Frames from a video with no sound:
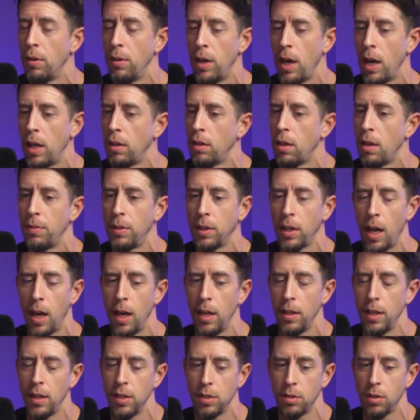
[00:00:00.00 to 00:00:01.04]
And I love the guy. I
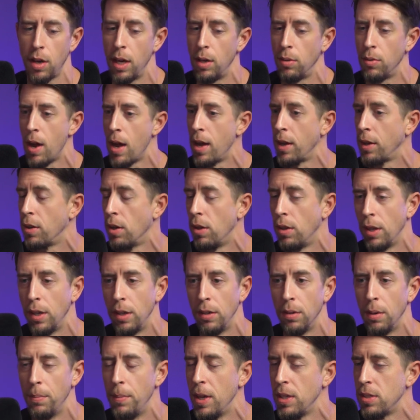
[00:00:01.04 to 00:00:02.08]
think he's great. Ryan Cullen,
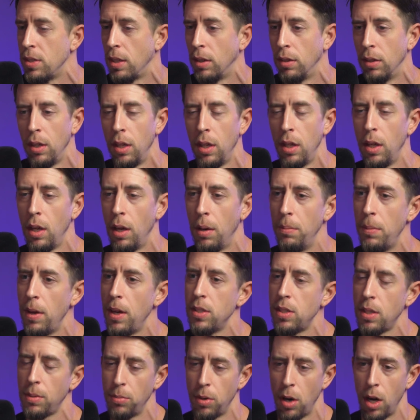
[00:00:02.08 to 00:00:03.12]

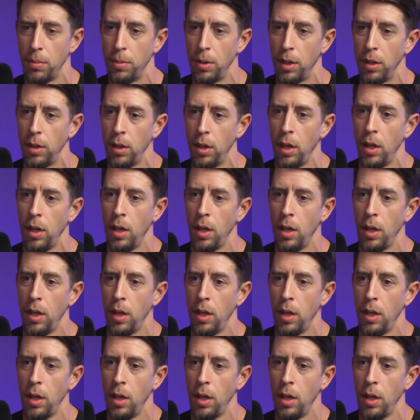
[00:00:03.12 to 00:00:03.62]
amazing barber.